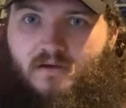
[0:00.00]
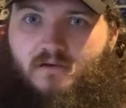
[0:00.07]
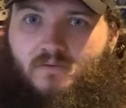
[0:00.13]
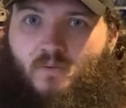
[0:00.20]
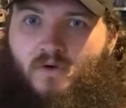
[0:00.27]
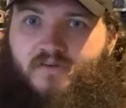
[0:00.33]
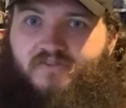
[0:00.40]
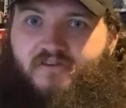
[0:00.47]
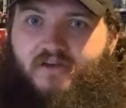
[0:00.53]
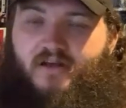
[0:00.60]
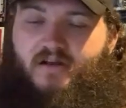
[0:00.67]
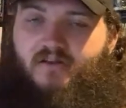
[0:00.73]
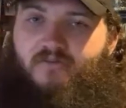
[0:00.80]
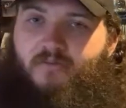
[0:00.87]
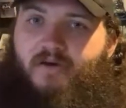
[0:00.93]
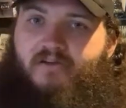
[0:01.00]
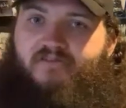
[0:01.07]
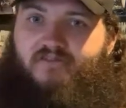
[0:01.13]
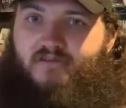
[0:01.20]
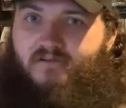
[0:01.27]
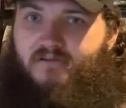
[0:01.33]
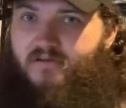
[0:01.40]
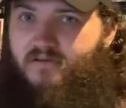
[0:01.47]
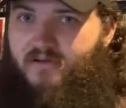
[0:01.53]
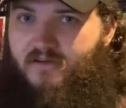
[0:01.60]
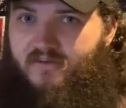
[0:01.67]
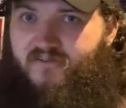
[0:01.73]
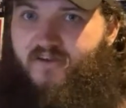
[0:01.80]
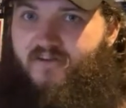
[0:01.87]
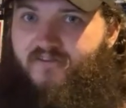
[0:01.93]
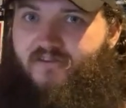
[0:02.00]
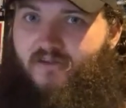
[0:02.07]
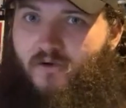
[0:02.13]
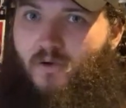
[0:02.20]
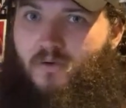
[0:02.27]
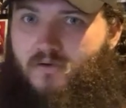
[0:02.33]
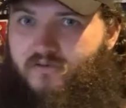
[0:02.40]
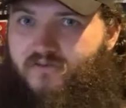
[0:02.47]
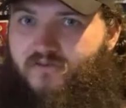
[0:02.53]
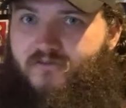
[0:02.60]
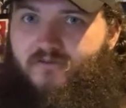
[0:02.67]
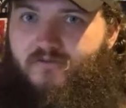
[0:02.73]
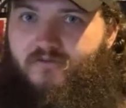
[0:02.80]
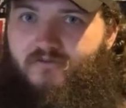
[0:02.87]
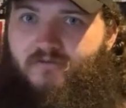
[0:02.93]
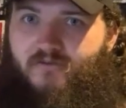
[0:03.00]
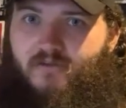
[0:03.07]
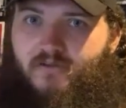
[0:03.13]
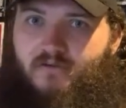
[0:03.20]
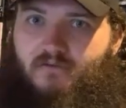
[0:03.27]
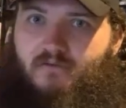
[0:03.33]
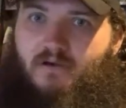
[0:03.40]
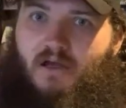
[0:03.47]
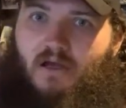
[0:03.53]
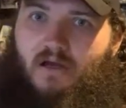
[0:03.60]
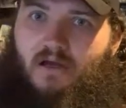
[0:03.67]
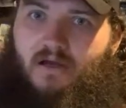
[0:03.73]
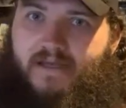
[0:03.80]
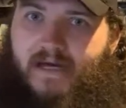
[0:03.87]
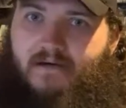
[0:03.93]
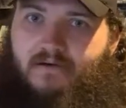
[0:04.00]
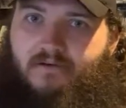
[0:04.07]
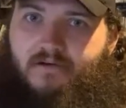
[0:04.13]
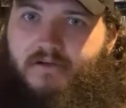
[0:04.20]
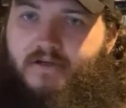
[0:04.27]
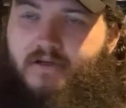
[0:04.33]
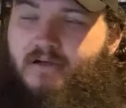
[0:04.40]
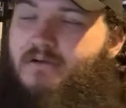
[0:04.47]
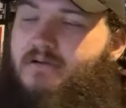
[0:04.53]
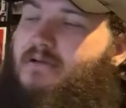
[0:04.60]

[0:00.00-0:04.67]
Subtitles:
once again, as mentioned, sets the course for the calendar year.